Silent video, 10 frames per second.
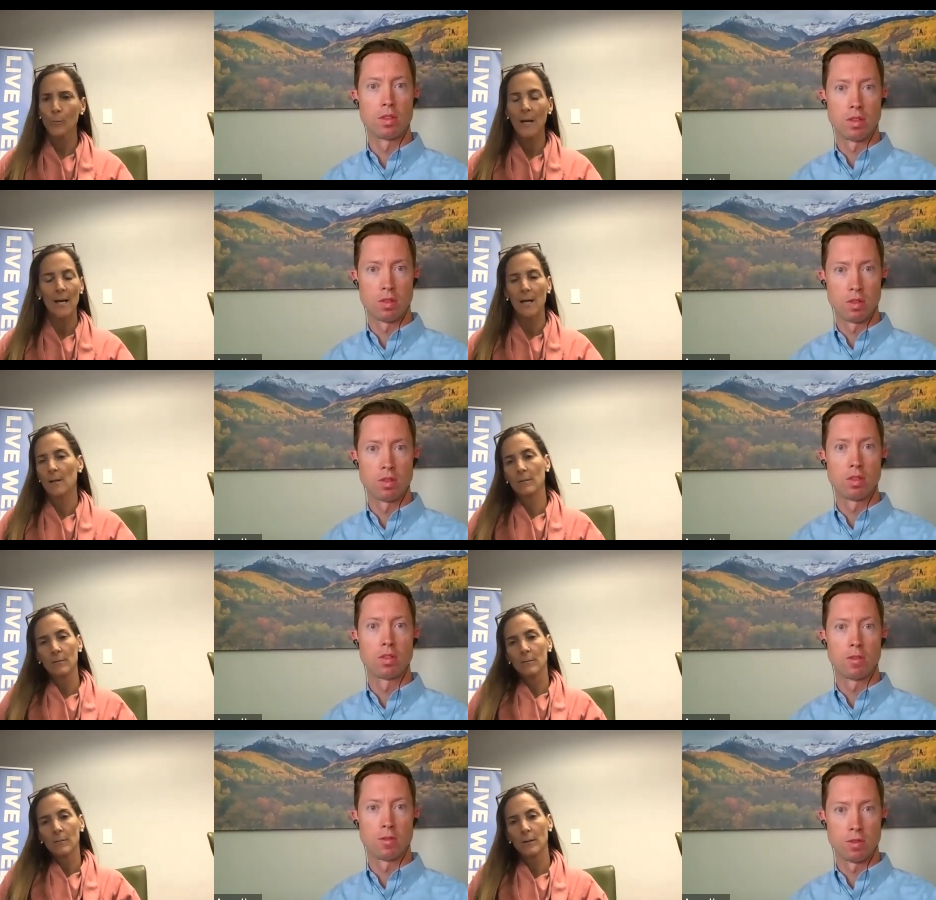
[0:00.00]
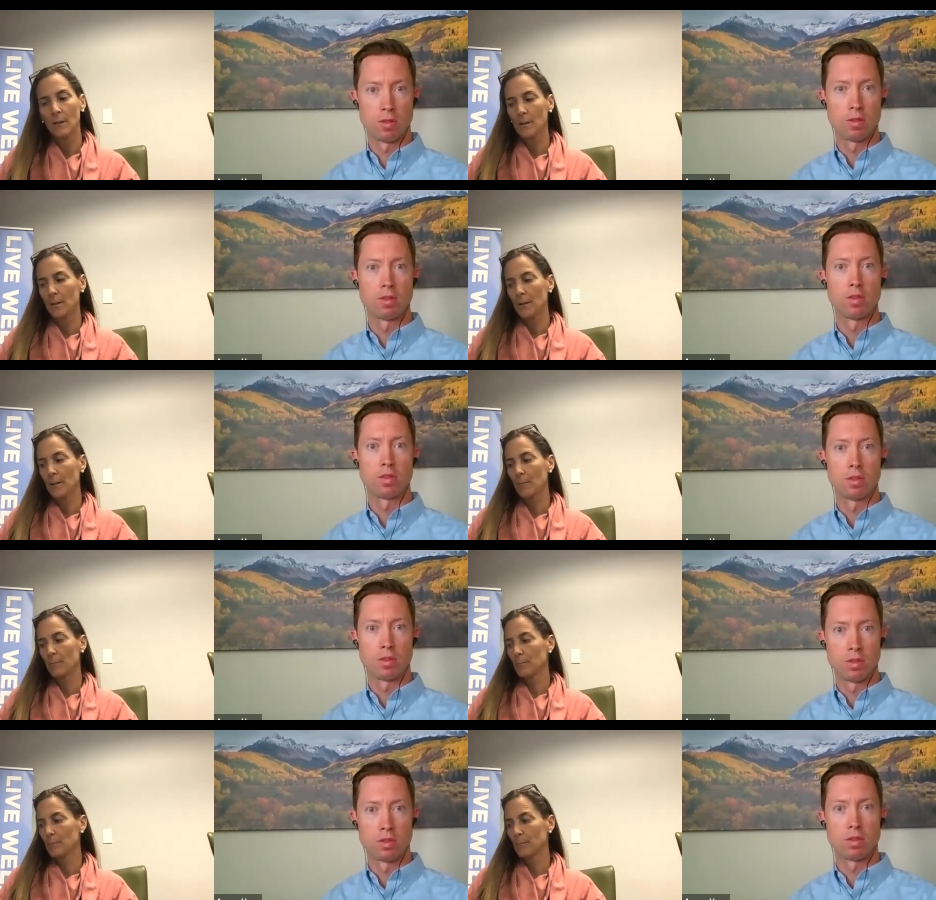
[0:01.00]
Speaker 1: pain and
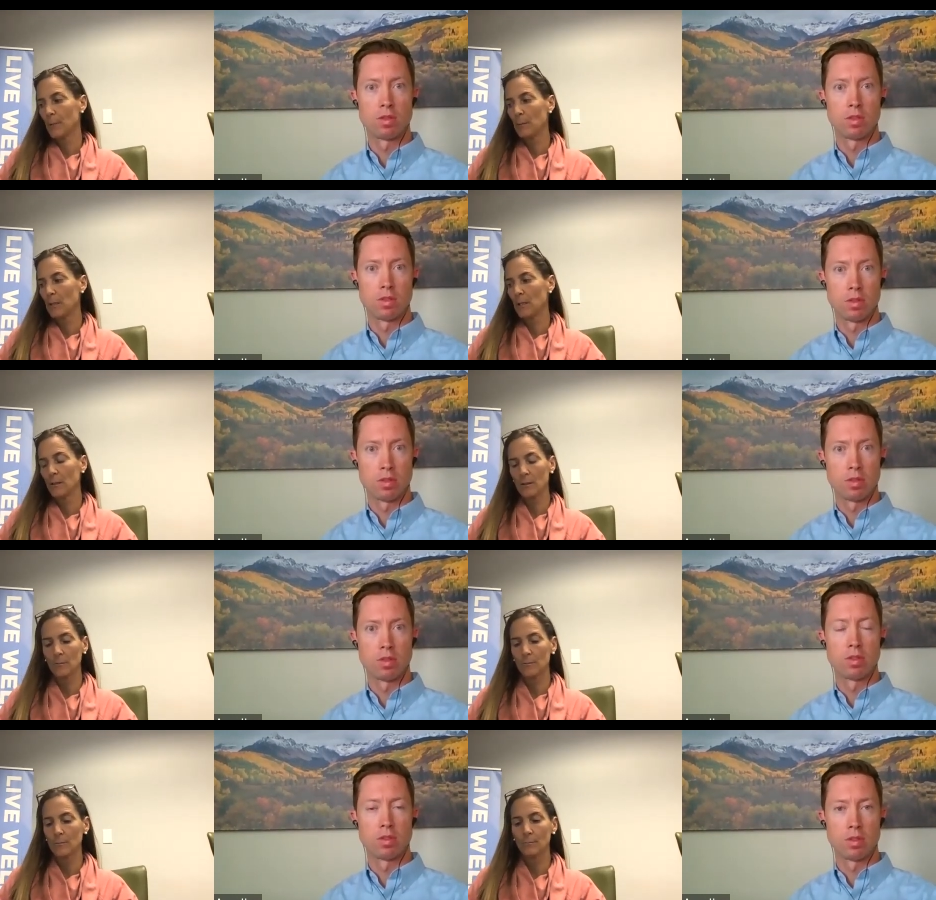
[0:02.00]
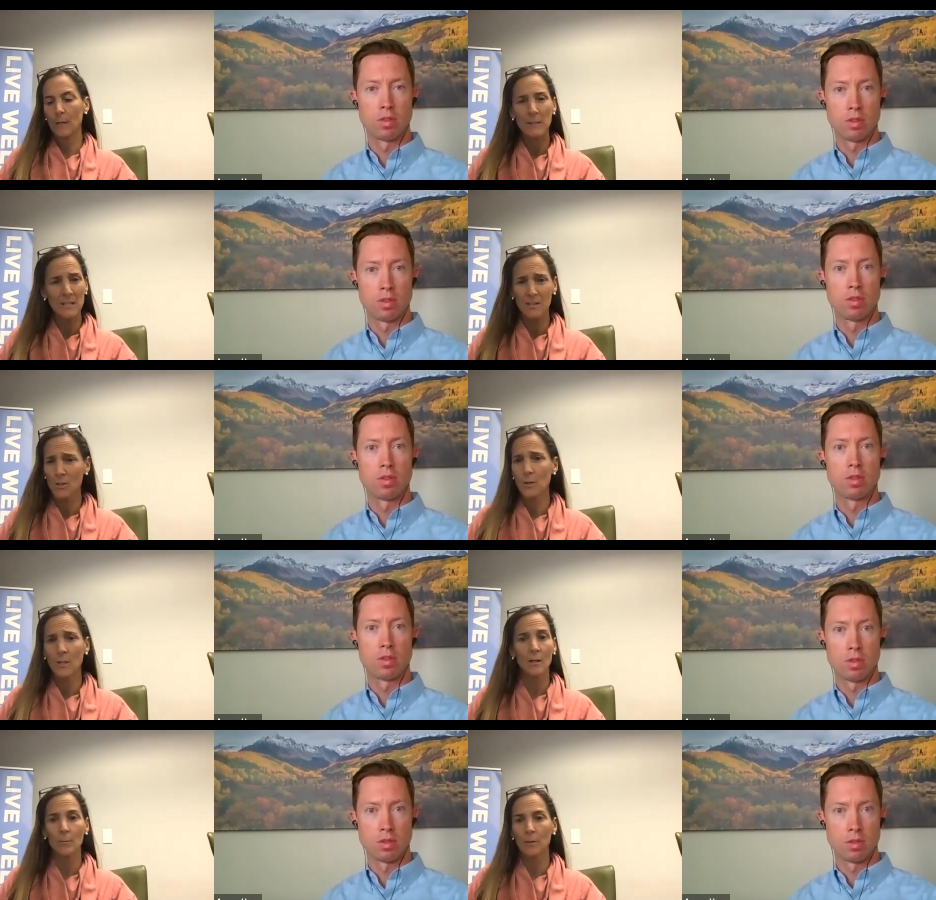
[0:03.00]
um, maybe, you know, maybe
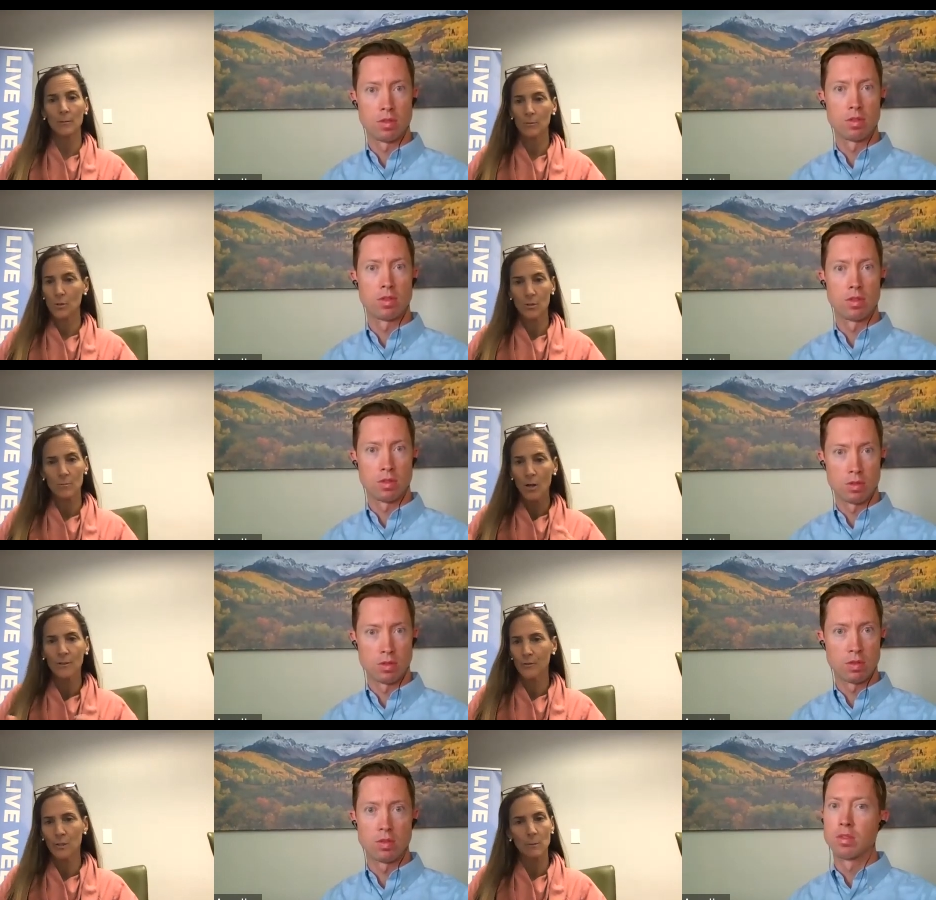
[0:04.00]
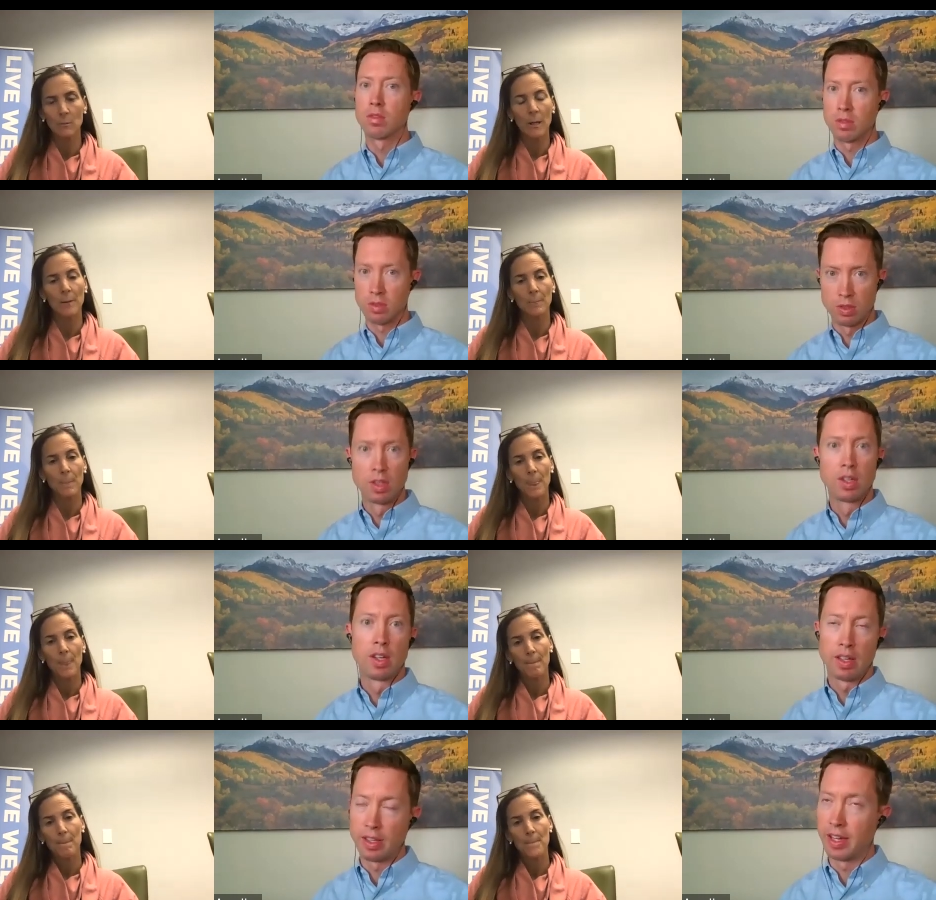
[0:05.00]
dystonia, but just all different types of pain?
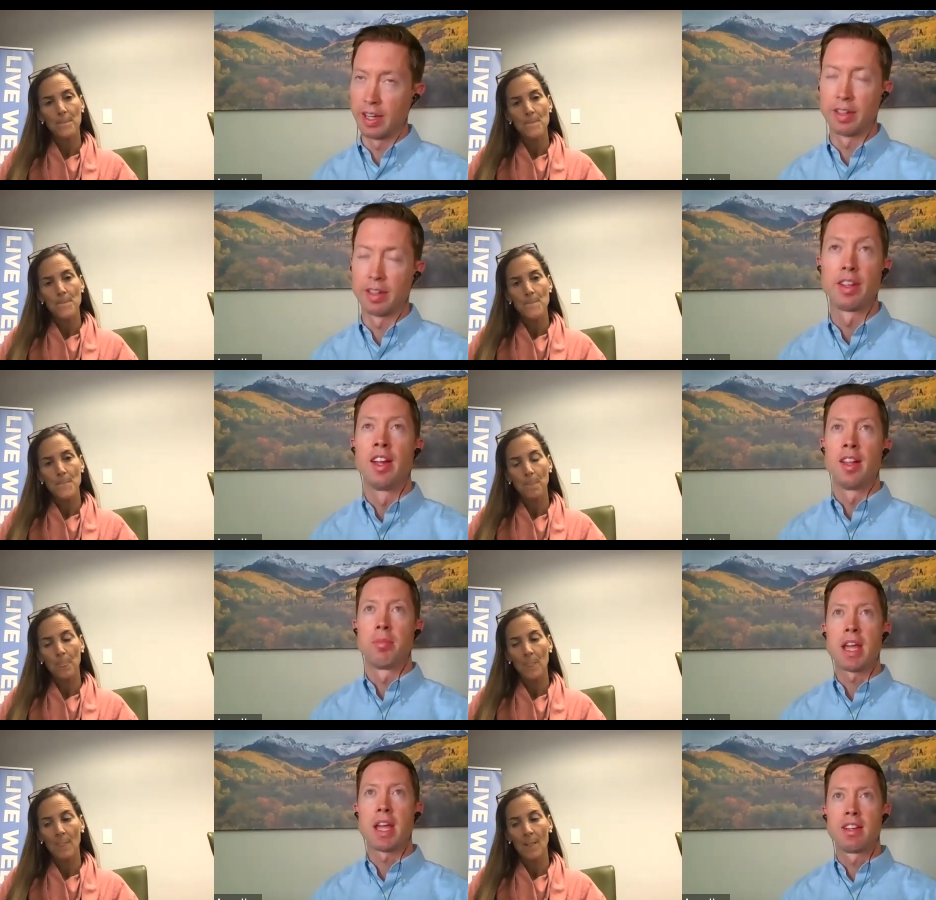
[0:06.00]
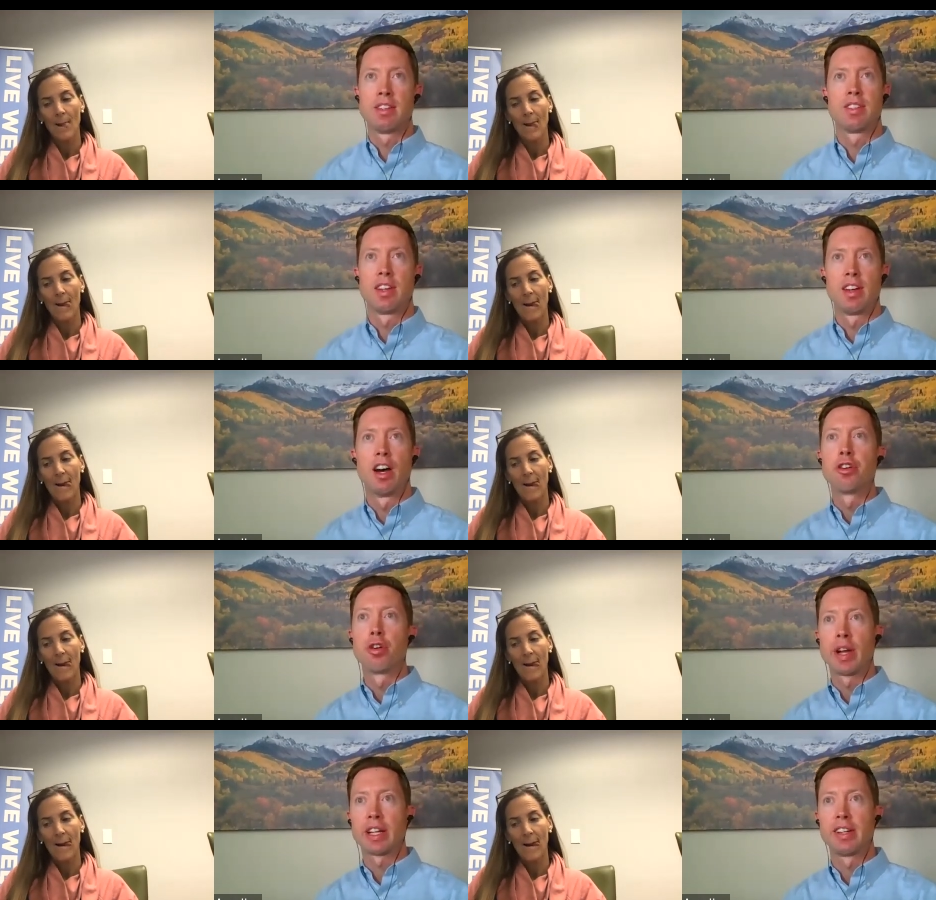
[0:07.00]
Speaker 2: Yeah. Pain is a
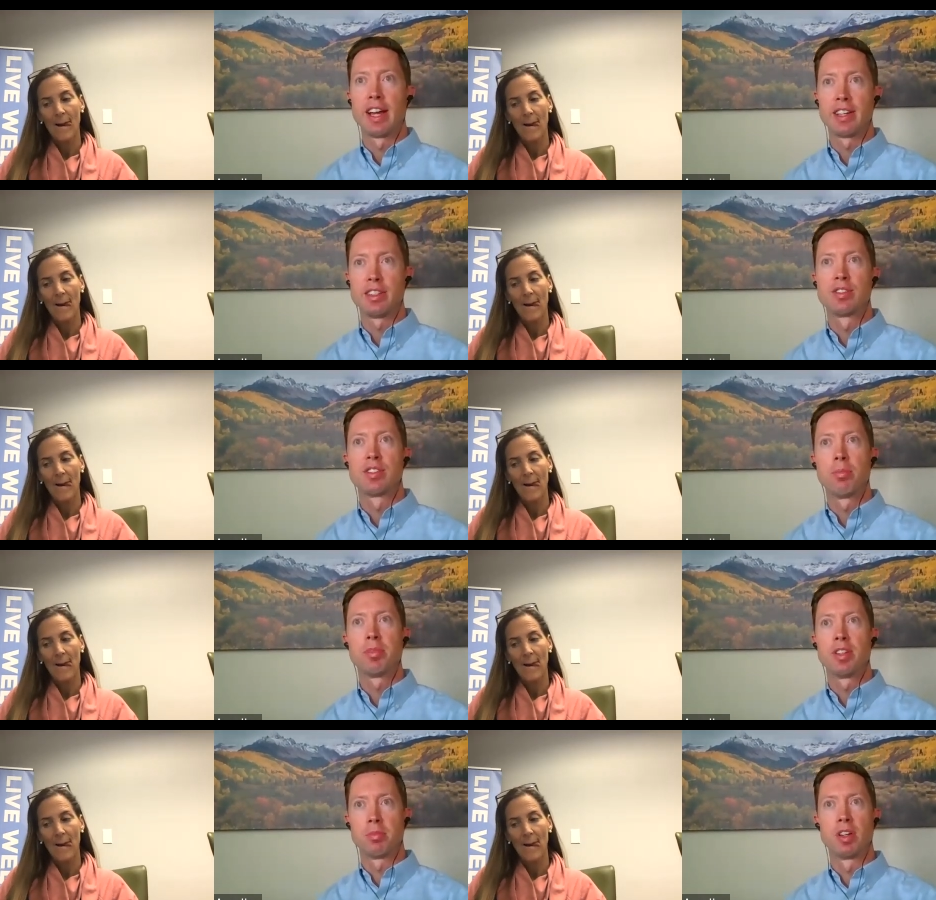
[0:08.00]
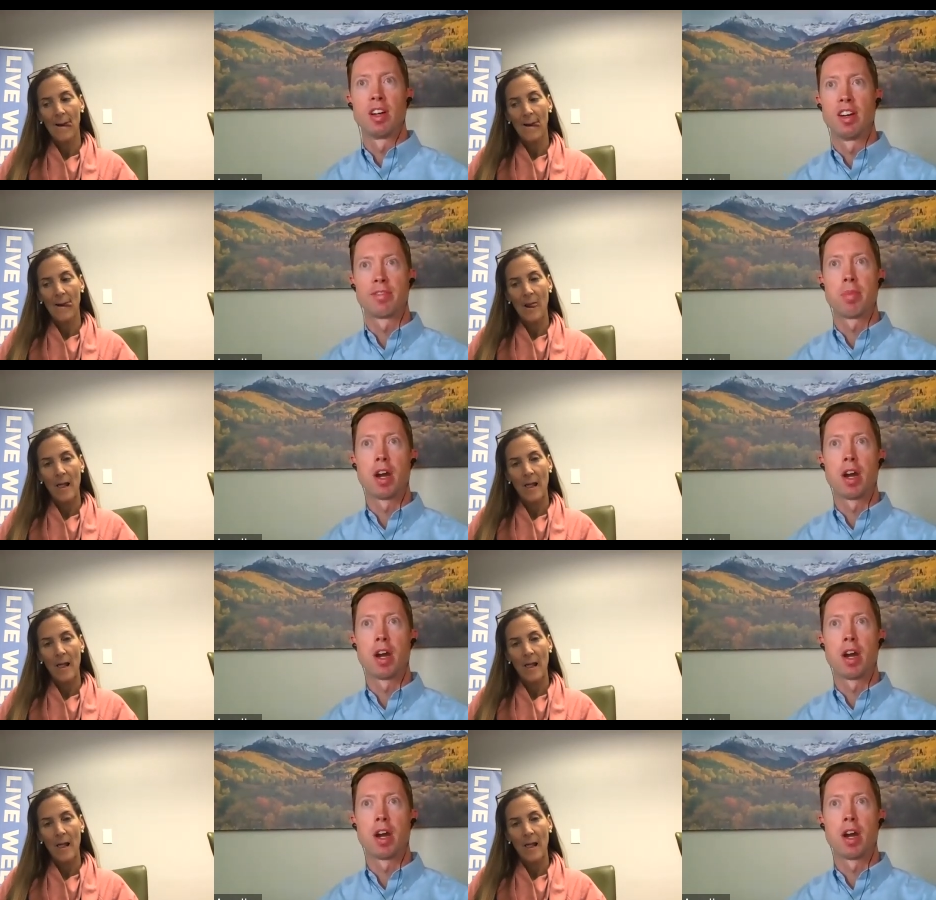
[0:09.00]
underrecognized symptom of